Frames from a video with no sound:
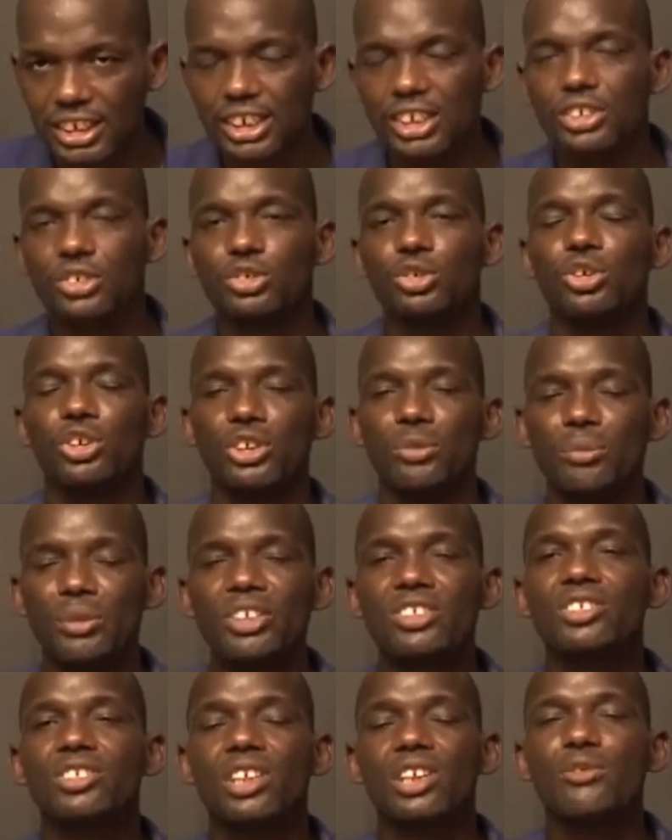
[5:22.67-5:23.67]
So it
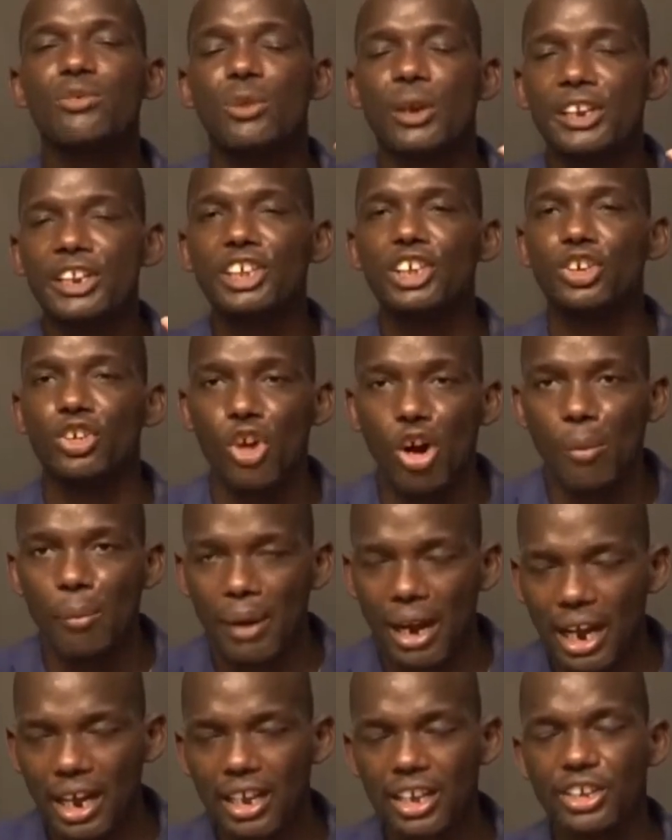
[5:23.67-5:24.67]
means if you're in
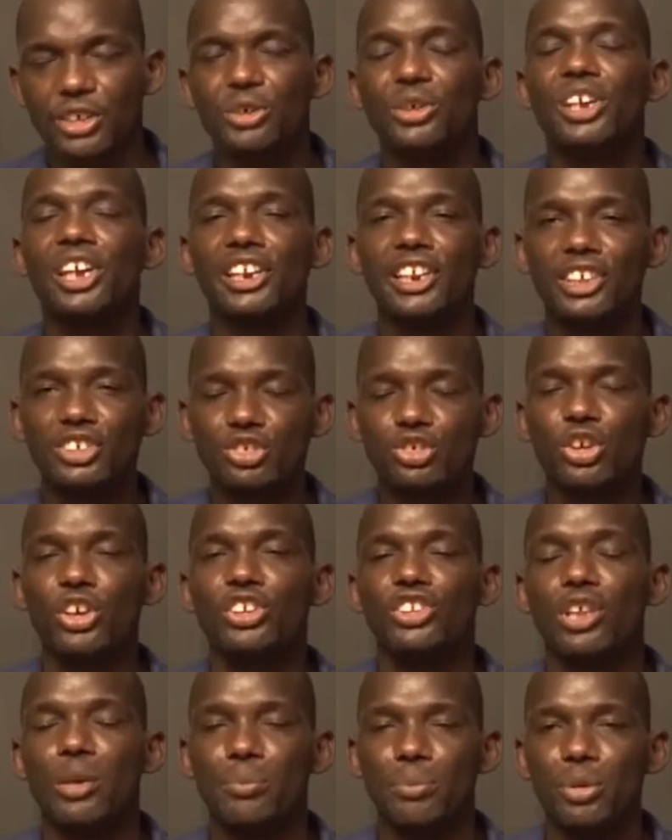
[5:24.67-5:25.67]
Kigoma, You can enjoy
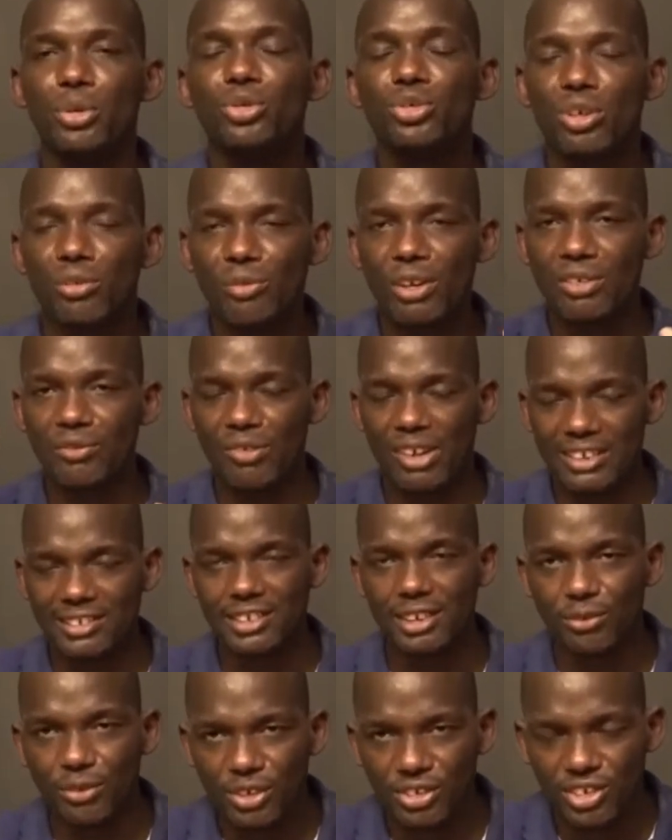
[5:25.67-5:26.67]
the beauty of advanced
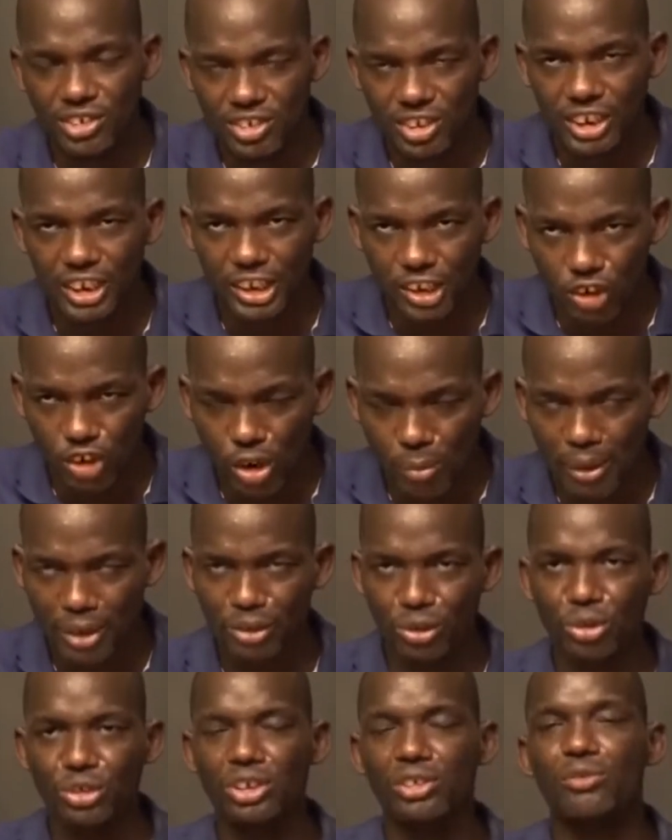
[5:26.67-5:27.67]
physics in Kigoma.
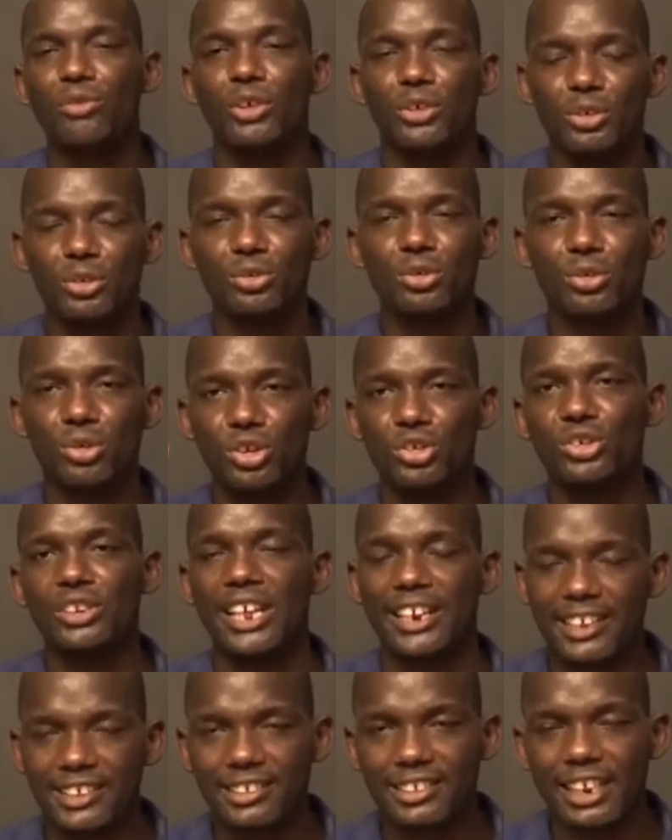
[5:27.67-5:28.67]
No need for you to go to Dar
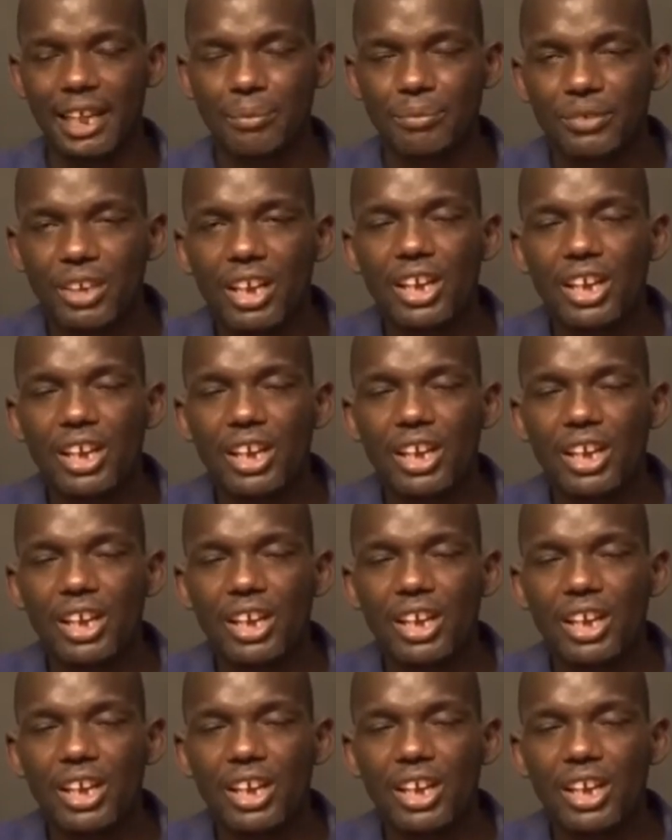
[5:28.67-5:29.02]
es Salaam.